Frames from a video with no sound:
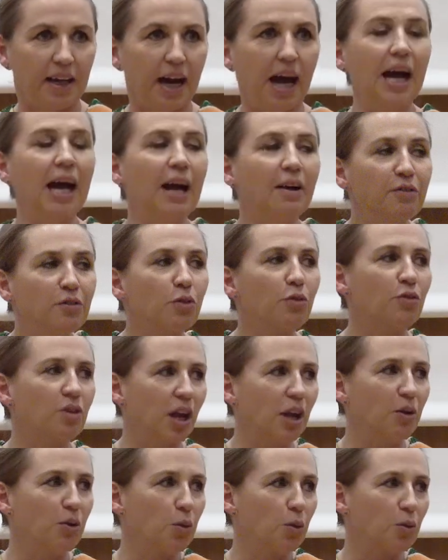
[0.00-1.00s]
I have to
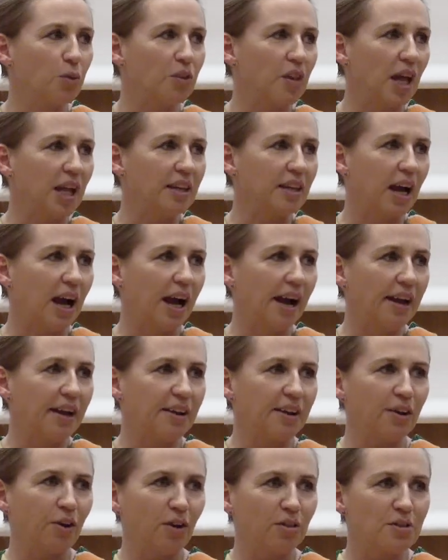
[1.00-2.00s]
tell you that
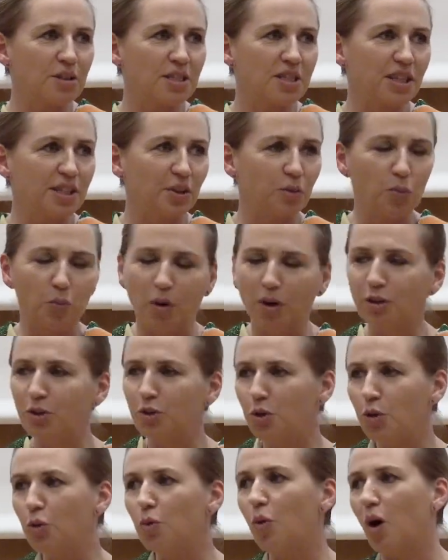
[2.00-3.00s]
I consider what
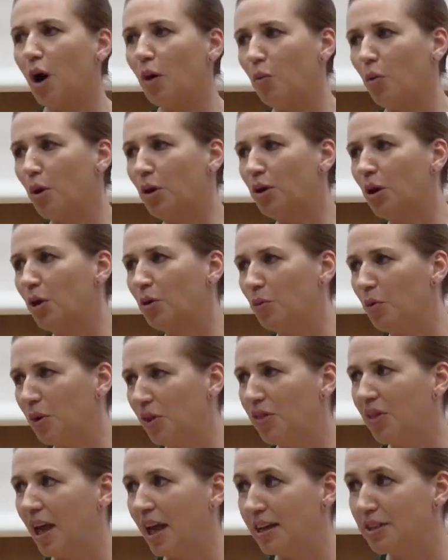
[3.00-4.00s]
you are working with
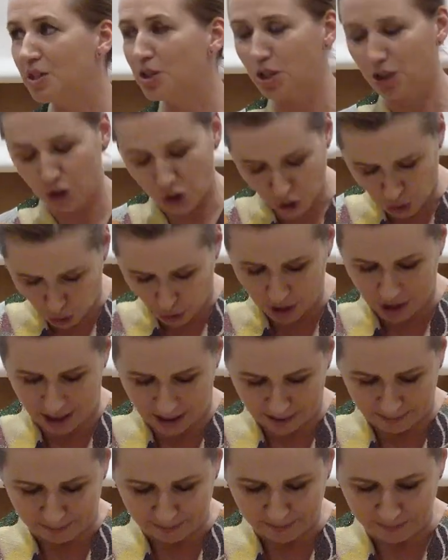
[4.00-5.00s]
as shocking.
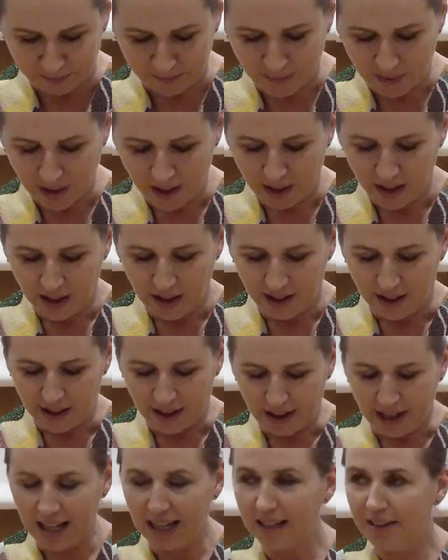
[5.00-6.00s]

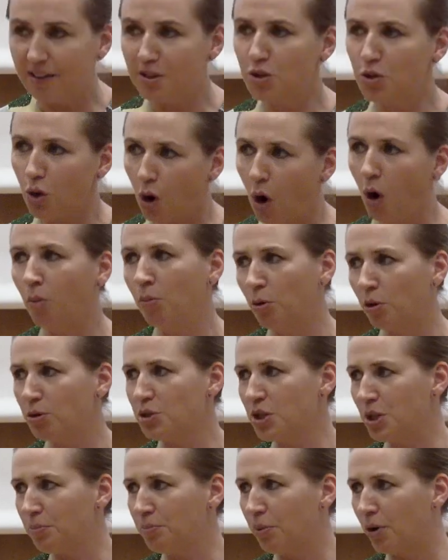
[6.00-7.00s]
It is
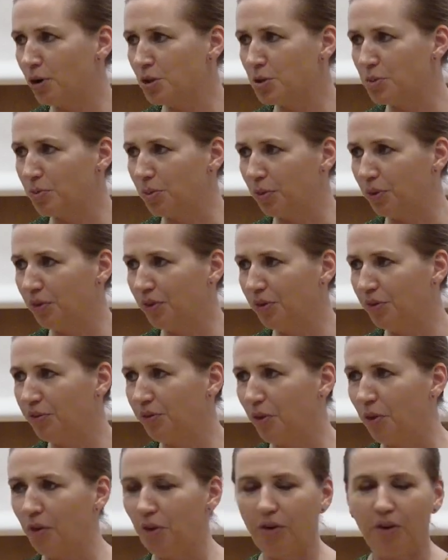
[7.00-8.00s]
almost impossible
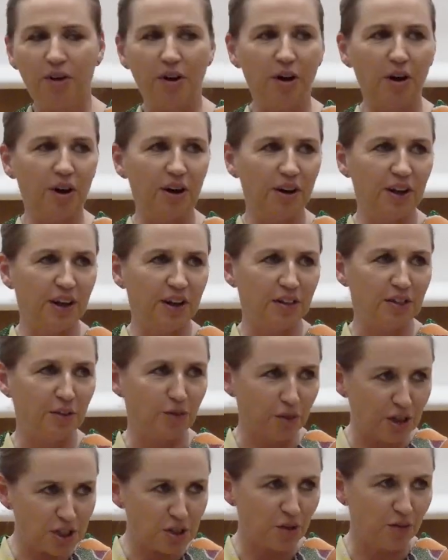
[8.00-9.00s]
for the
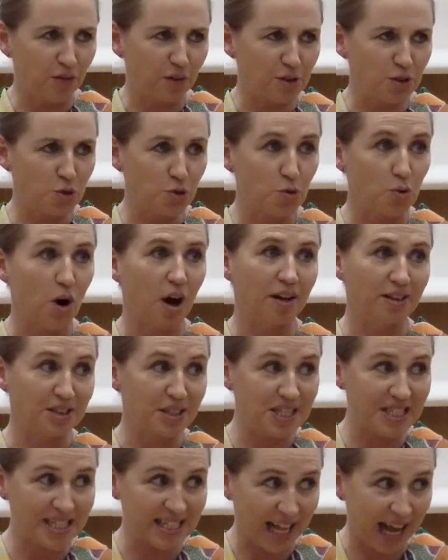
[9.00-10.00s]
rest of us to
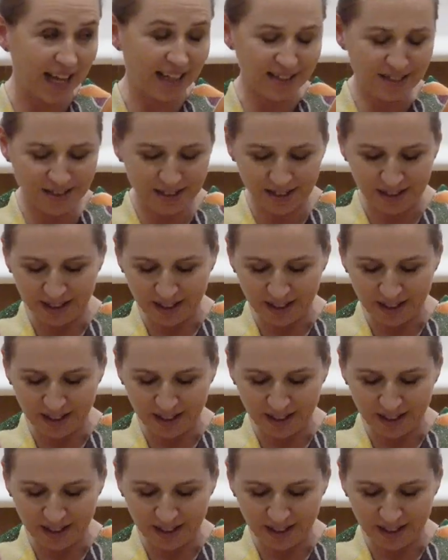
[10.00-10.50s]
understand.